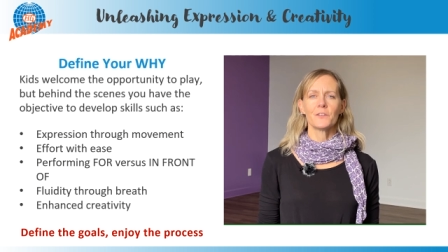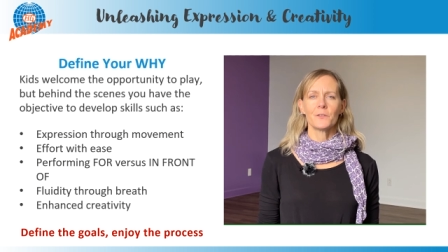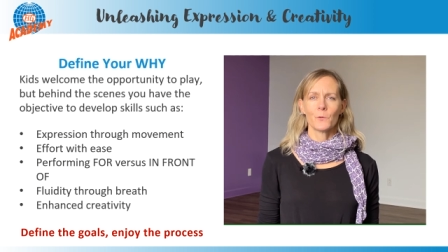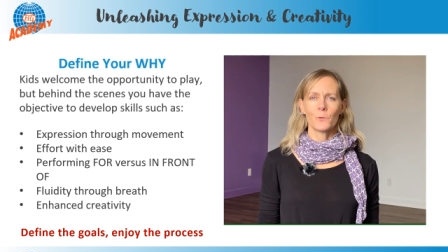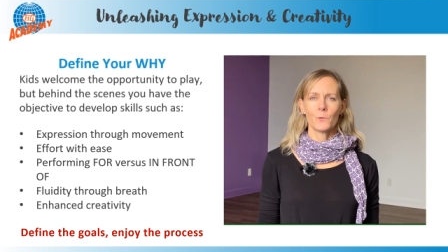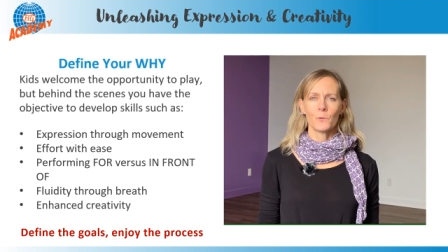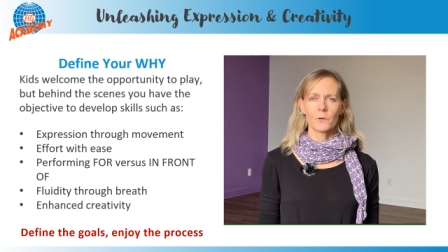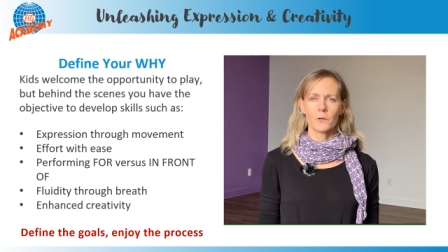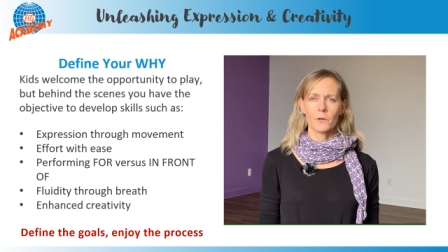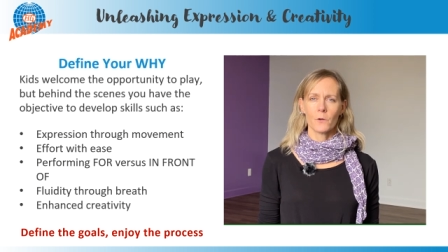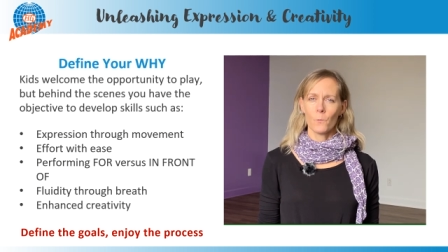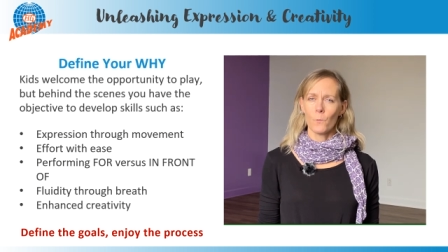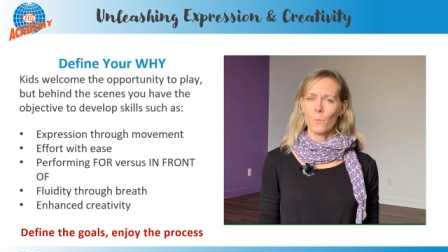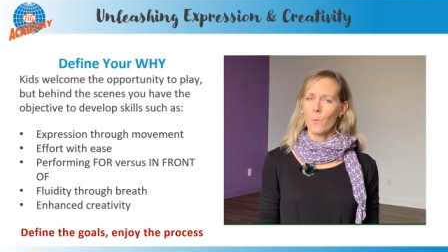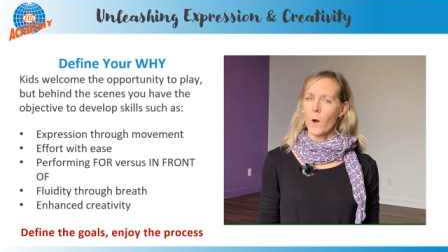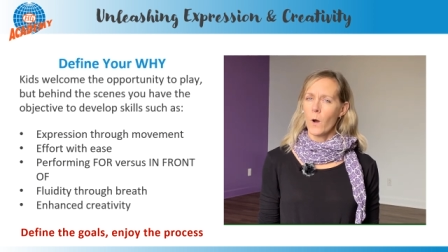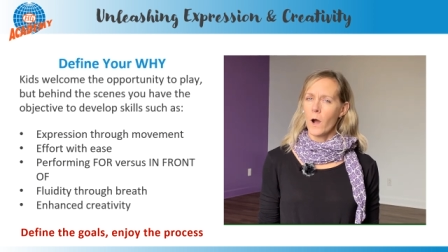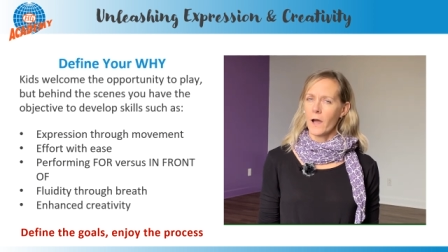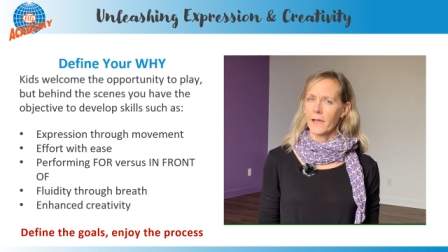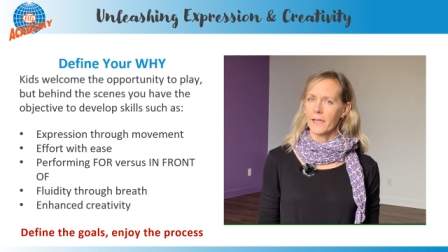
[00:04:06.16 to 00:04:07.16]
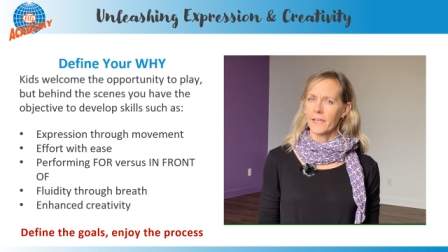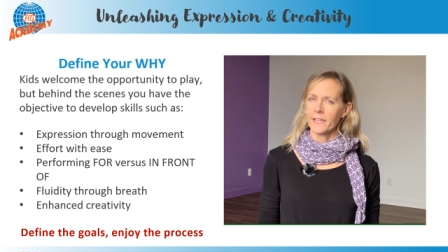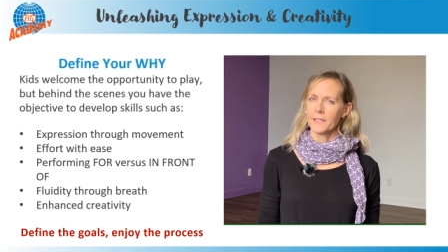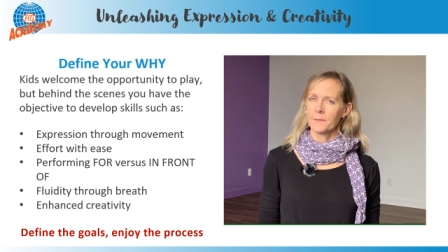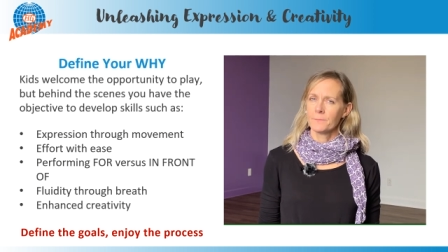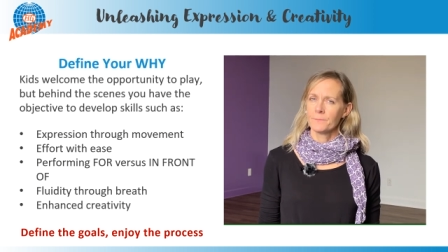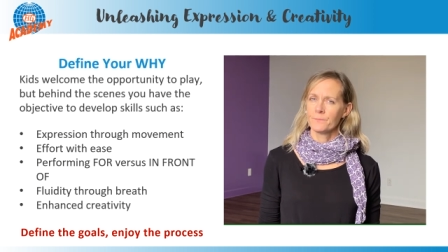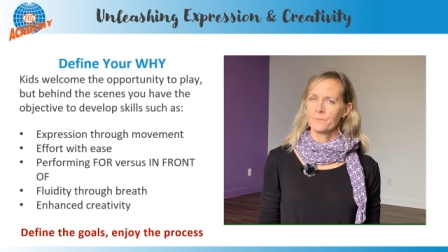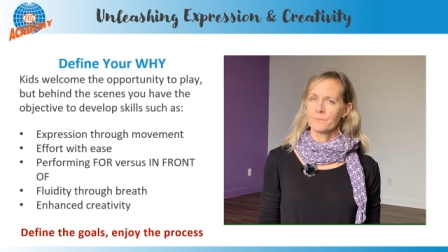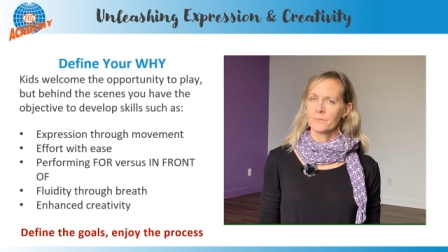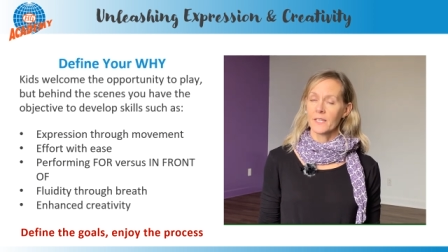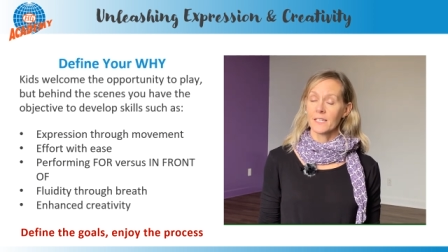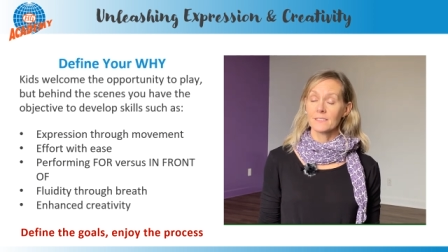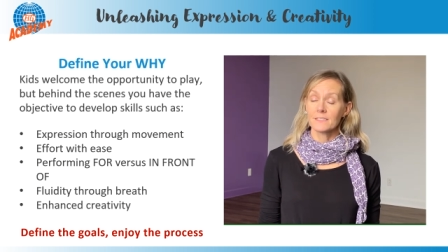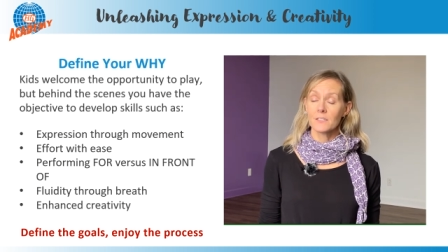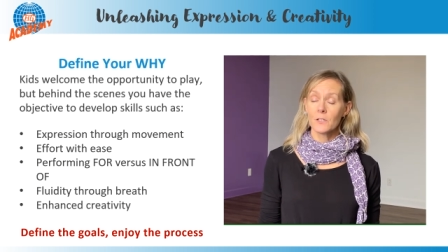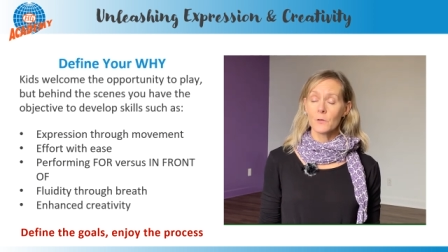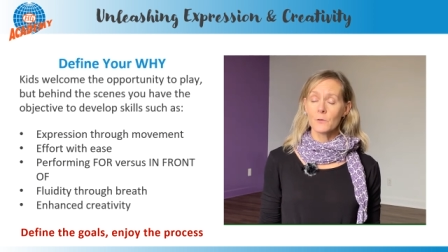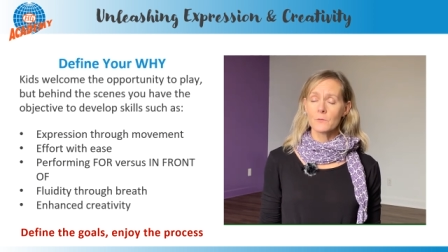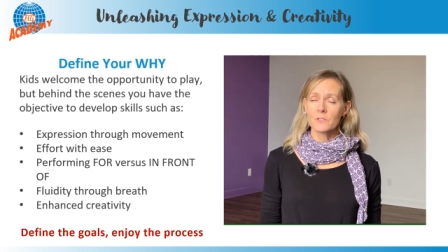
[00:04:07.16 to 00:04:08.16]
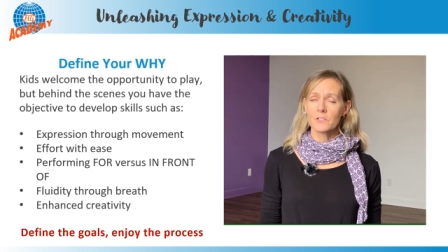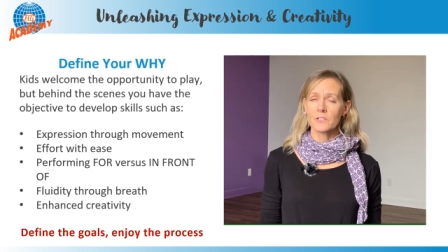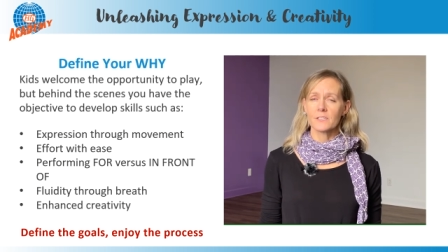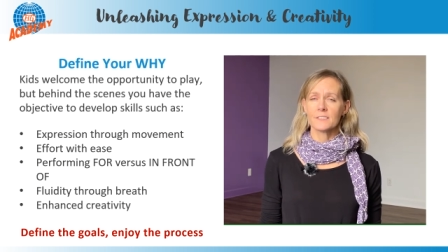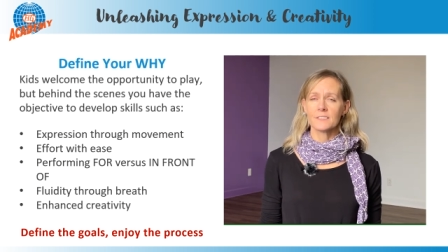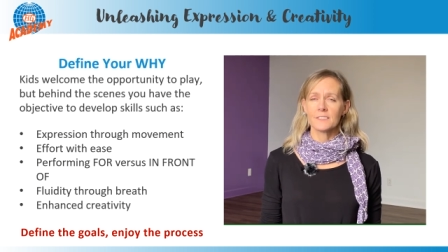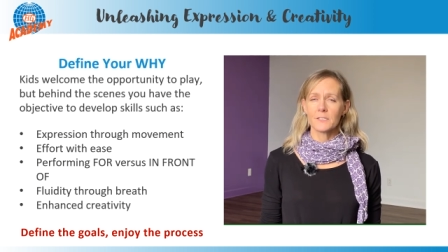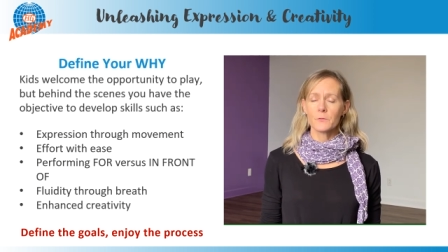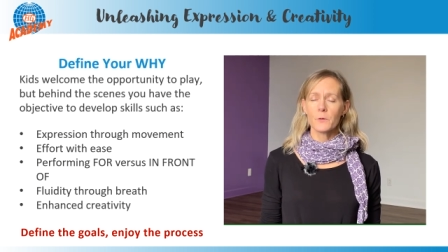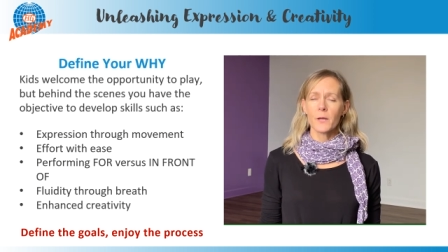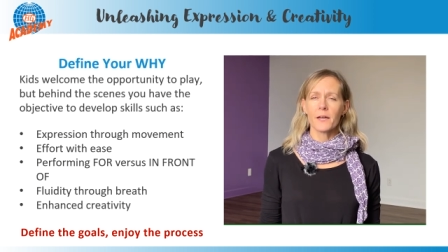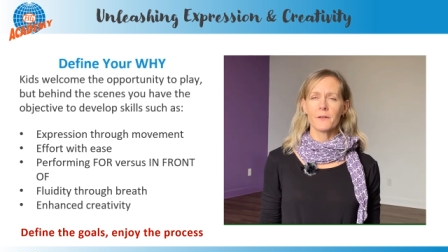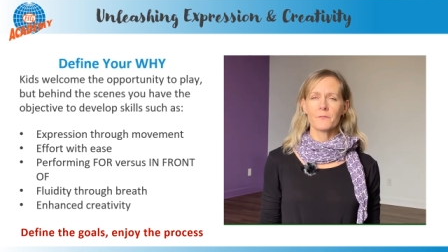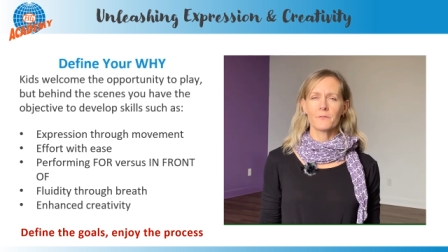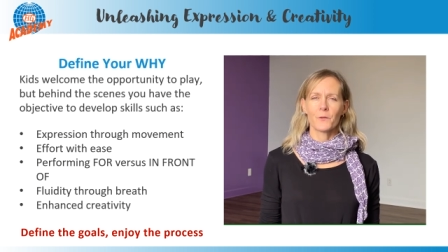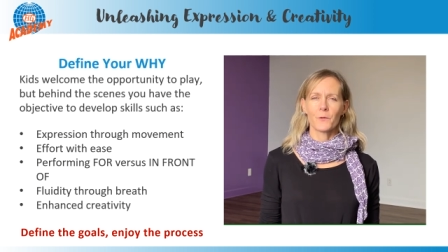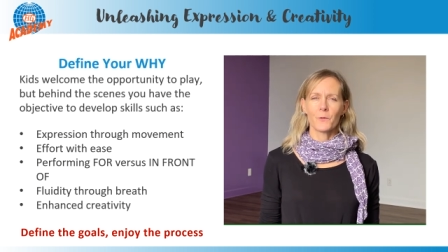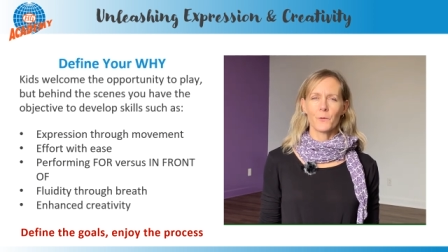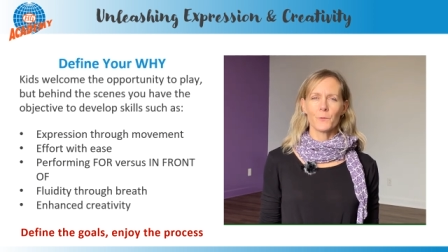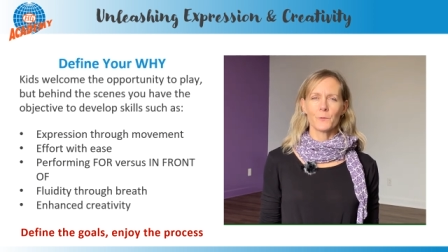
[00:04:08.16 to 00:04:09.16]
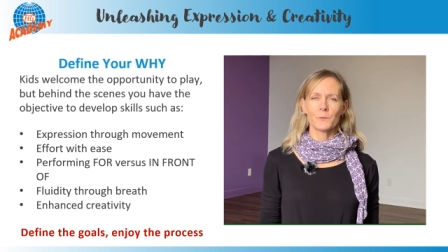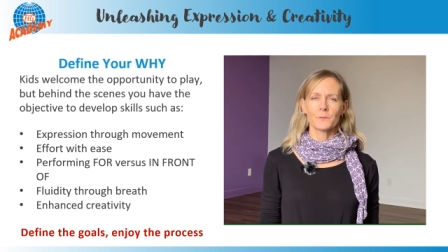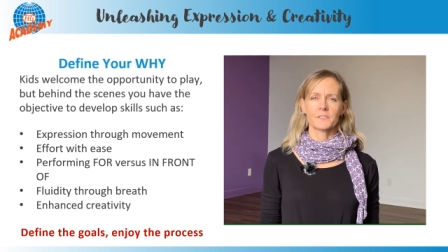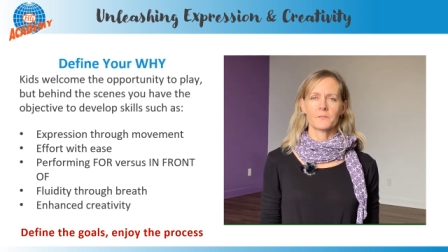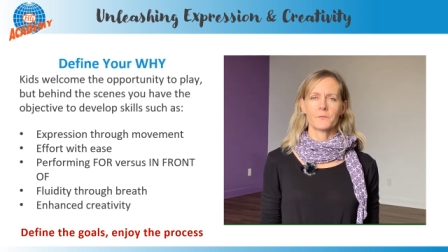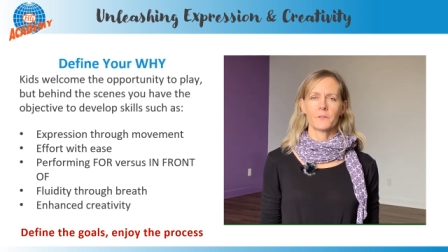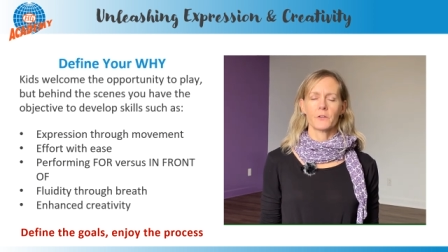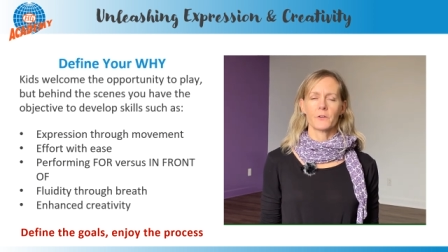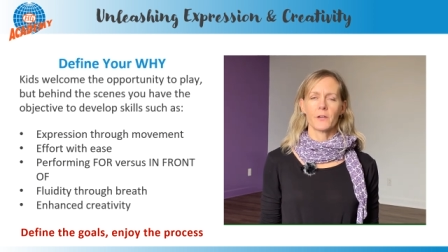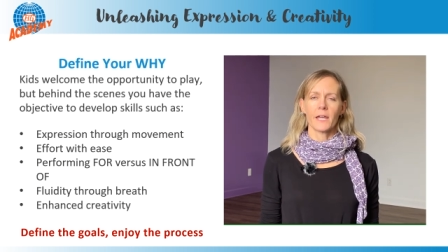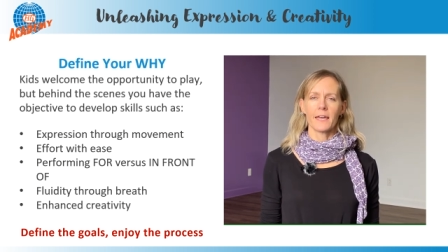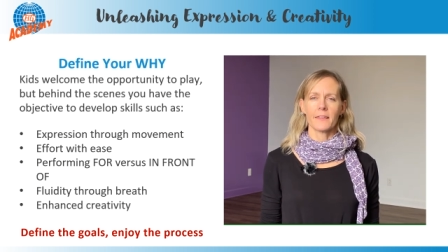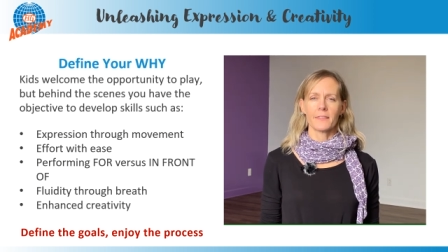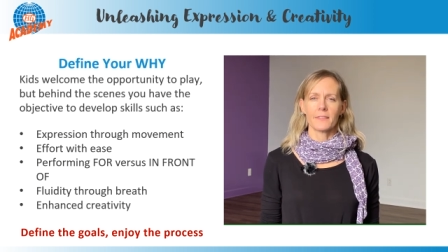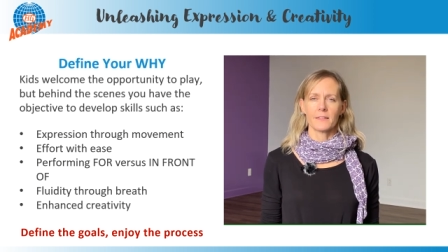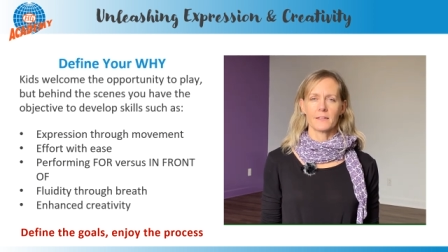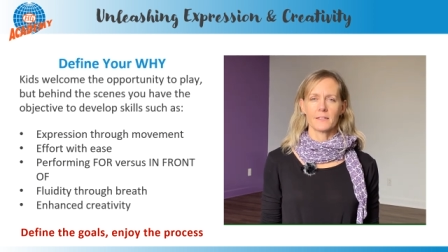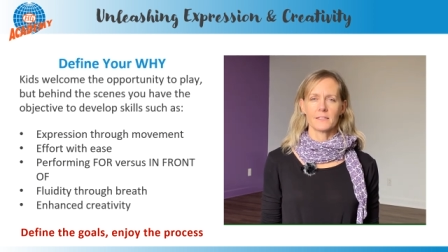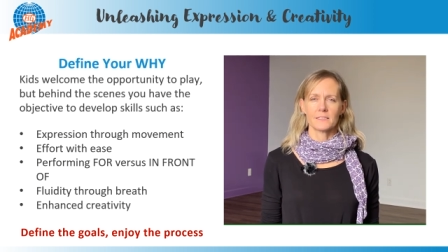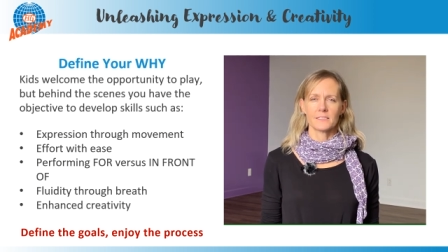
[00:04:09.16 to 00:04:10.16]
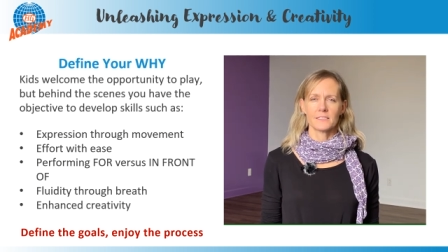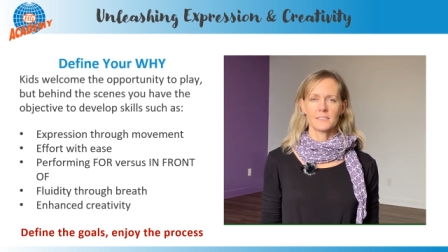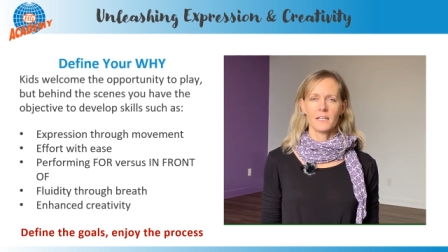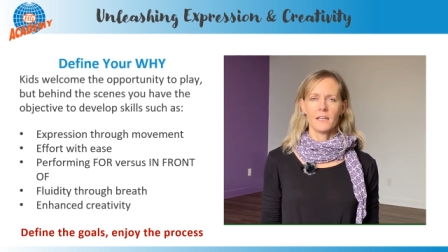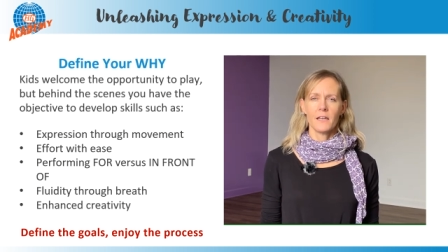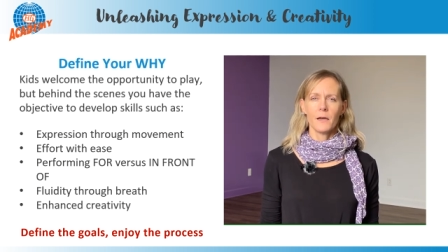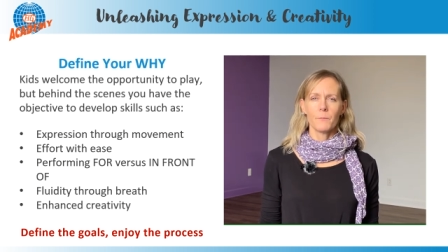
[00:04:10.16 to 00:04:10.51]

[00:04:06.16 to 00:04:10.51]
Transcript: your why. As coaches, you have goals for your athletes,